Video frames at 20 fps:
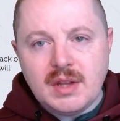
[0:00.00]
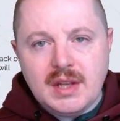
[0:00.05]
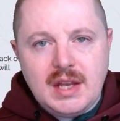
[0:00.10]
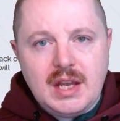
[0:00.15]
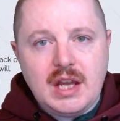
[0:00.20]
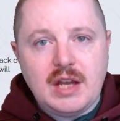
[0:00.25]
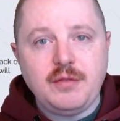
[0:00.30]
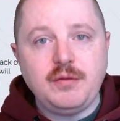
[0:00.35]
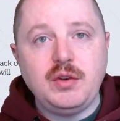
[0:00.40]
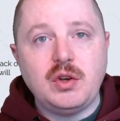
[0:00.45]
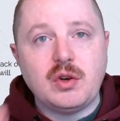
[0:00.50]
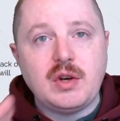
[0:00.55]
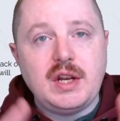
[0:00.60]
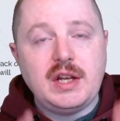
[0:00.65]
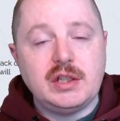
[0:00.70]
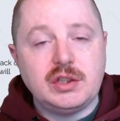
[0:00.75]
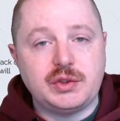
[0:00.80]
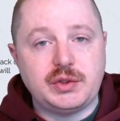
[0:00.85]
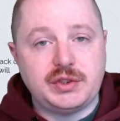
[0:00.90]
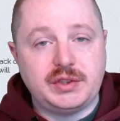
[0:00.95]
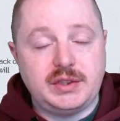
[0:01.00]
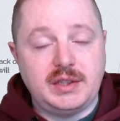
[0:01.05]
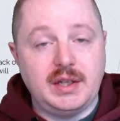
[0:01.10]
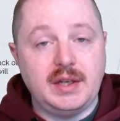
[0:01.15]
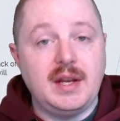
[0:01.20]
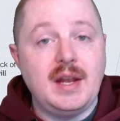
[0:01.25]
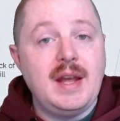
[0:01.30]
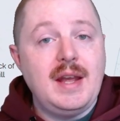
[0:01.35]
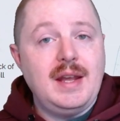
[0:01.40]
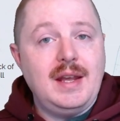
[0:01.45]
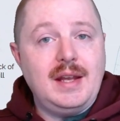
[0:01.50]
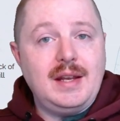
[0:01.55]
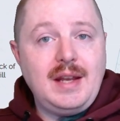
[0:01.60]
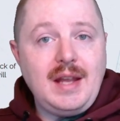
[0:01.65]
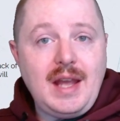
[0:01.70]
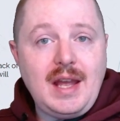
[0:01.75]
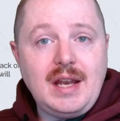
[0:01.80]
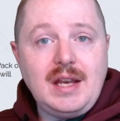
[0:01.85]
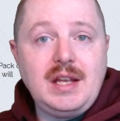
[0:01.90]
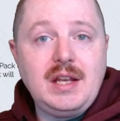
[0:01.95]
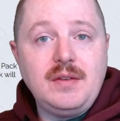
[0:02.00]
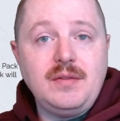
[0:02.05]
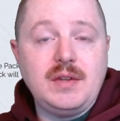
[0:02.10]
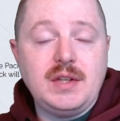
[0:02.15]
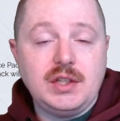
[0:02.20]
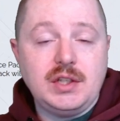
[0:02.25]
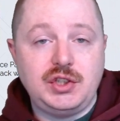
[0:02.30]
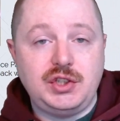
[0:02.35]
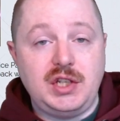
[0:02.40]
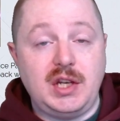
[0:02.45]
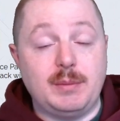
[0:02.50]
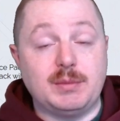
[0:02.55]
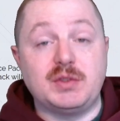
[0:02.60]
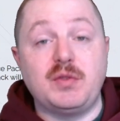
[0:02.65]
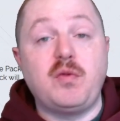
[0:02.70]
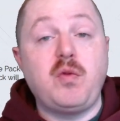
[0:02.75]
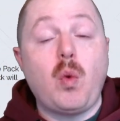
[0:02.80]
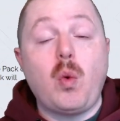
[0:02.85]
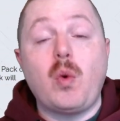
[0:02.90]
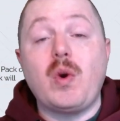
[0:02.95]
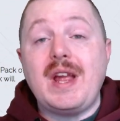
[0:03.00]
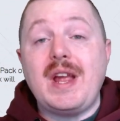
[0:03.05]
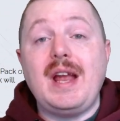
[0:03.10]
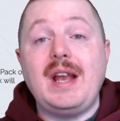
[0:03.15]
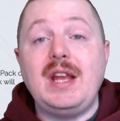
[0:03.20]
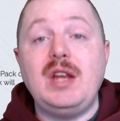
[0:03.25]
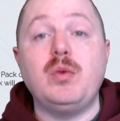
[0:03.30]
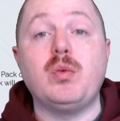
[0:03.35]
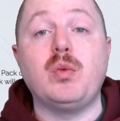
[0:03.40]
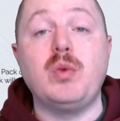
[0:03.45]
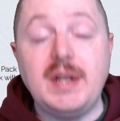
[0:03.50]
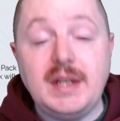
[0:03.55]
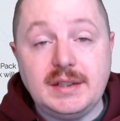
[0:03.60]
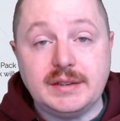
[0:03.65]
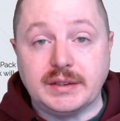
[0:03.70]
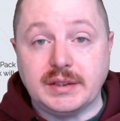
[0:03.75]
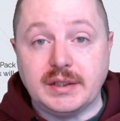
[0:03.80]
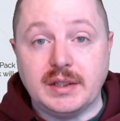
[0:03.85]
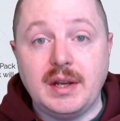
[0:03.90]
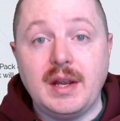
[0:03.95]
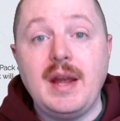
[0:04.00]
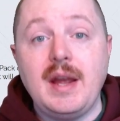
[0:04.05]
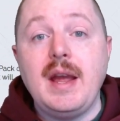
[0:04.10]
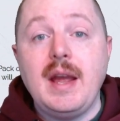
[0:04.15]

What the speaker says: If you're interested in any of these ships for any reason,